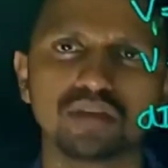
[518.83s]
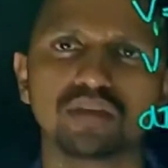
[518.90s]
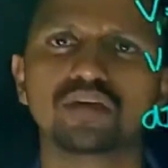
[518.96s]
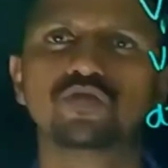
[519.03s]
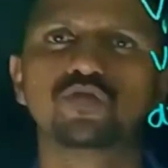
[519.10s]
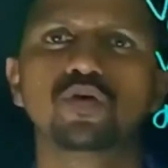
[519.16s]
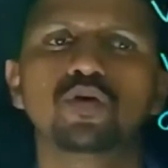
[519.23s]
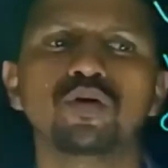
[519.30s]

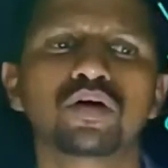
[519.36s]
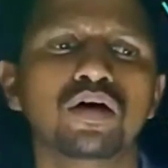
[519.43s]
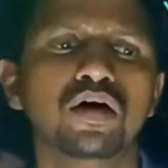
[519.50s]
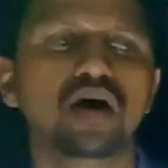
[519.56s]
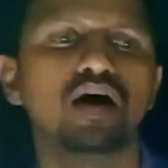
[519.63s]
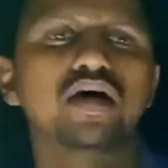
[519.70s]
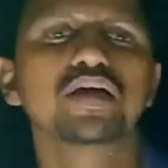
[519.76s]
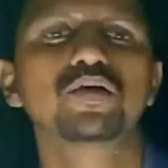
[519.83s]
Therefore,
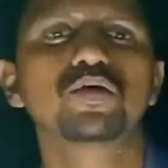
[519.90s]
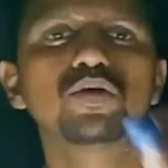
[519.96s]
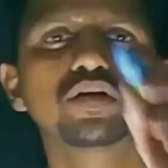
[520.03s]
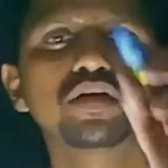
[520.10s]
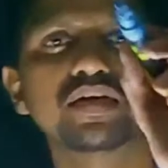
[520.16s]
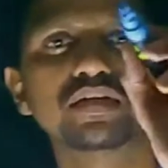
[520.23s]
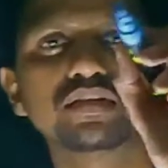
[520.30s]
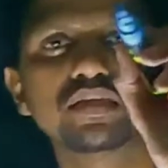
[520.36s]
I could
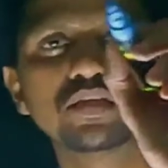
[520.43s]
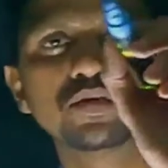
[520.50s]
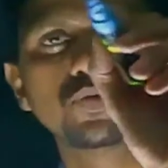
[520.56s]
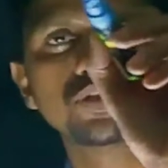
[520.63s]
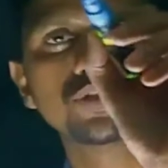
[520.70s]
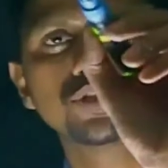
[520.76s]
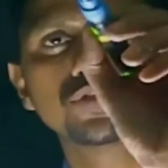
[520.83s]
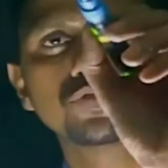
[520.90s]
write the
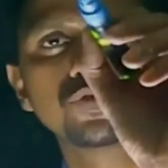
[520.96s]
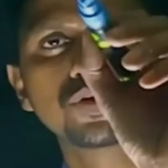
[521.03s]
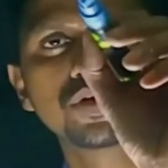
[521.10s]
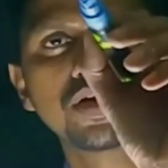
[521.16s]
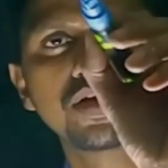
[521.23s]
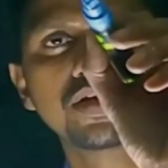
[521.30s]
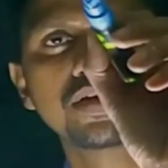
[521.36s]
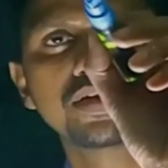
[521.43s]
equation
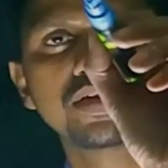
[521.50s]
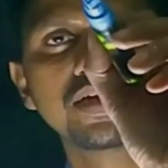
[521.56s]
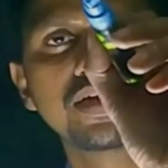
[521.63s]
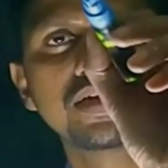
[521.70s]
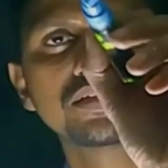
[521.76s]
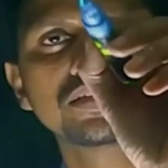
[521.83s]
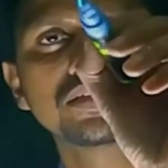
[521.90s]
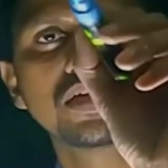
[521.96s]
for current
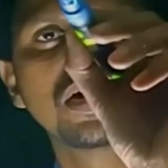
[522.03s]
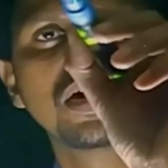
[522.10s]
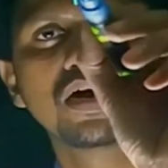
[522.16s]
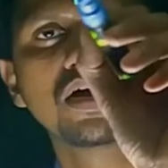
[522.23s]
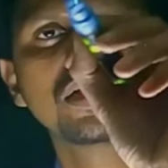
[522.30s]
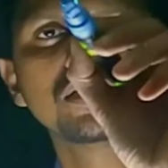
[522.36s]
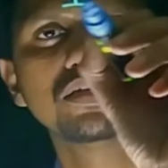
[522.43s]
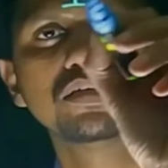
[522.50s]
as
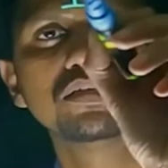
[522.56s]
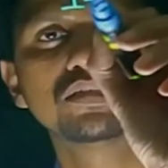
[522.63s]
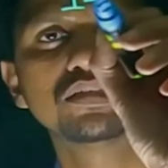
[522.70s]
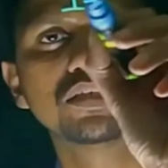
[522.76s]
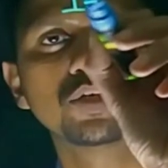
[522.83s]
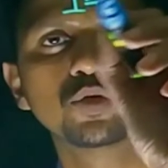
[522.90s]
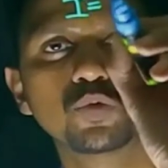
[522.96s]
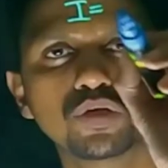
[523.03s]
I
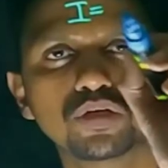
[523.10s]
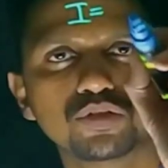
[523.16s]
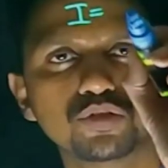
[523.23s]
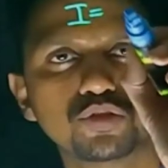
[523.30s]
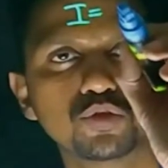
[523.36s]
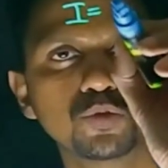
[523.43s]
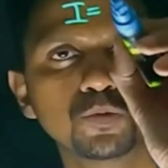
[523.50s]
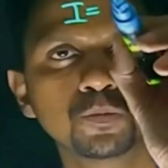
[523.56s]
is equal
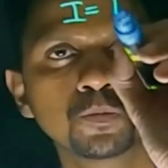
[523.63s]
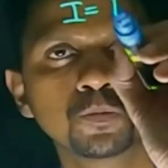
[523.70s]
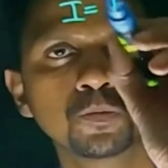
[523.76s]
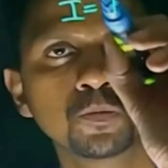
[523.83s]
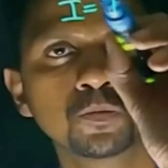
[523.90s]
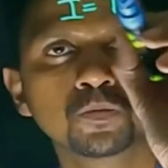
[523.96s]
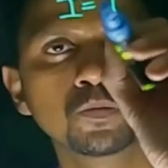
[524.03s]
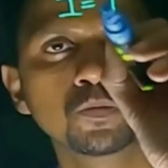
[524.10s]
to
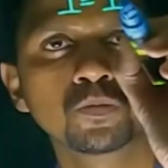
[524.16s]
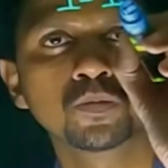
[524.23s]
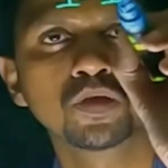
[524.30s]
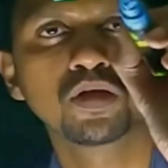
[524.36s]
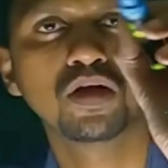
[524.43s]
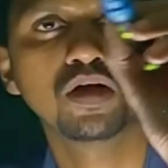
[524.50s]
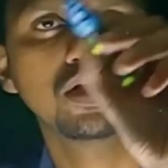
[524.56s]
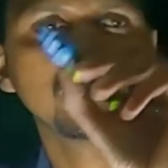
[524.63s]

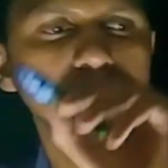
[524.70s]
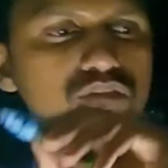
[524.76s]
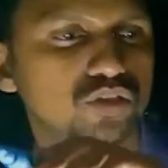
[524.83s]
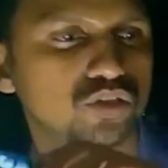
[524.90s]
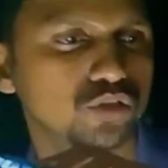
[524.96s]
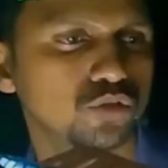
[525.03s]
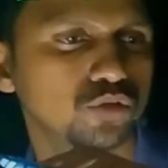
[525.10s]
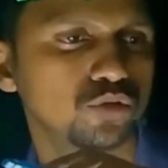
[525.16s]

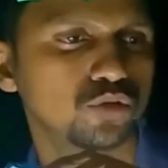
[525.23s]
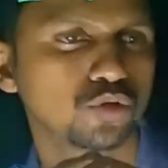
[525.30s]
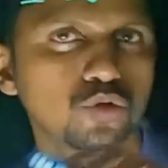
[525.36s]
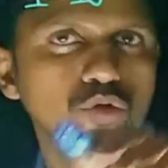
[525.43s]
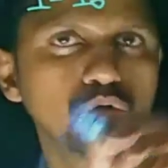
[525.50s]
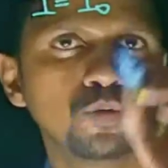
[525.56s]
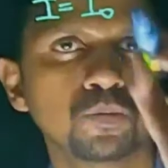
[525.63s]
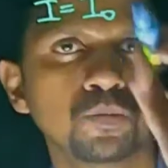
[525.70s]

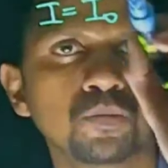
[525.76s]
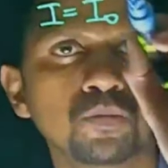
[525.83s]
I0